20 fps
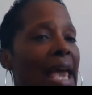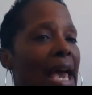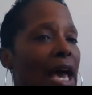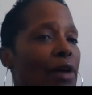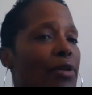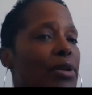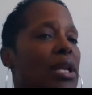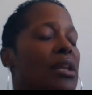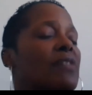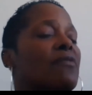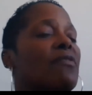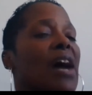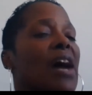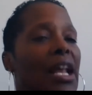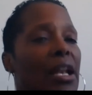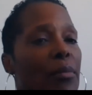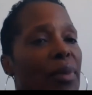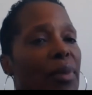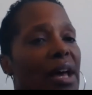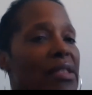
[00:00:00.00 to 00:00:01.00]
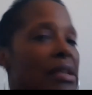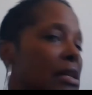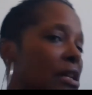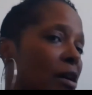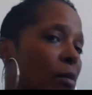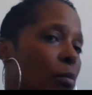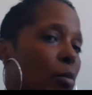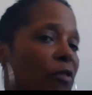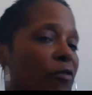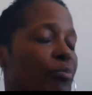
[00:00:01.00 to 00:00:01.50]
county divided by the
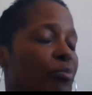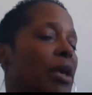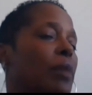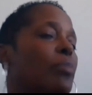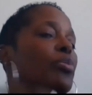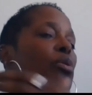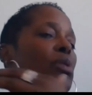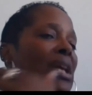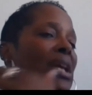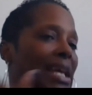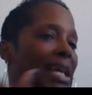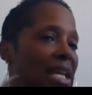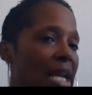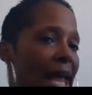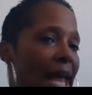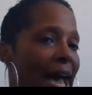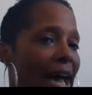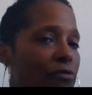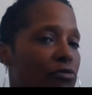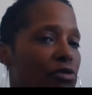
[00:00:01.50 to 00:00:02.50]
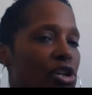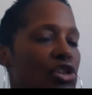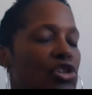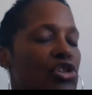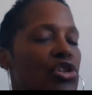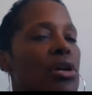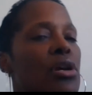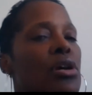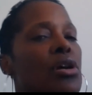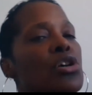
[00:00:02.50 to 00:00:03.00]
number of people and get an average.